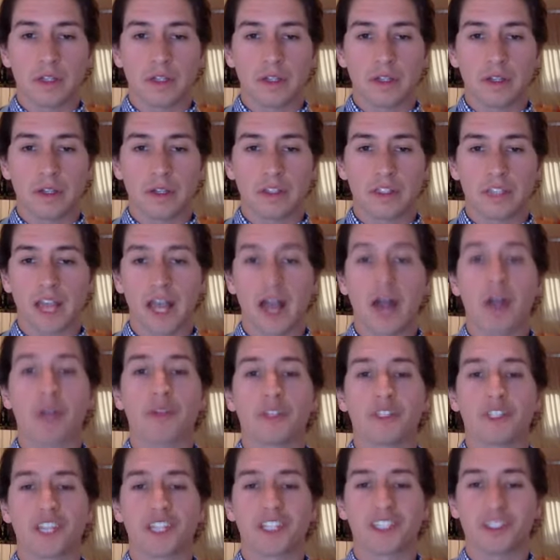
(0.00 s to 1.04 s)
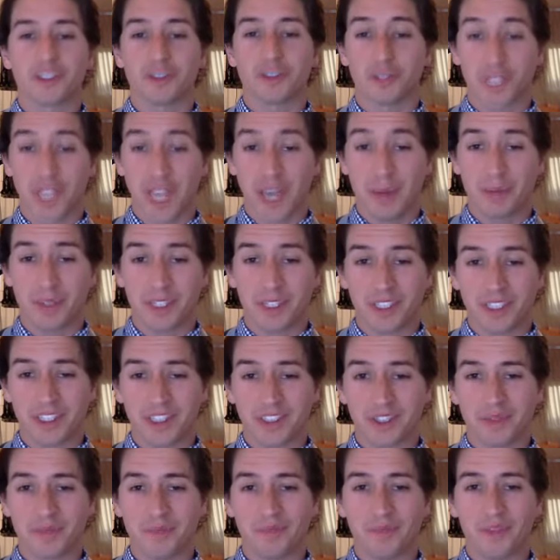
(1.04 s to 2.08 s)
a healthy sense of
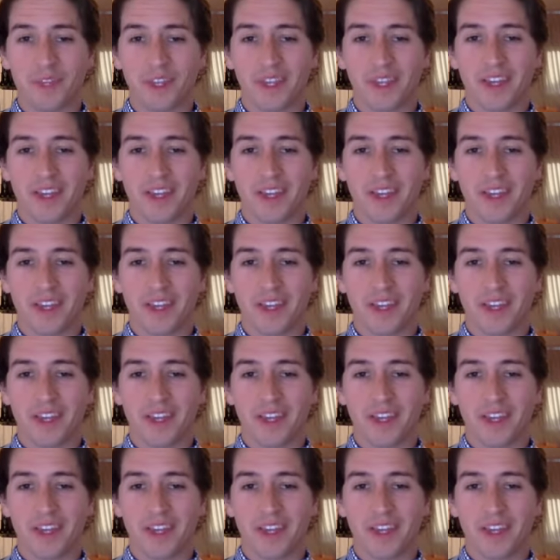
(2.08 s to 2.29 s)
skepticism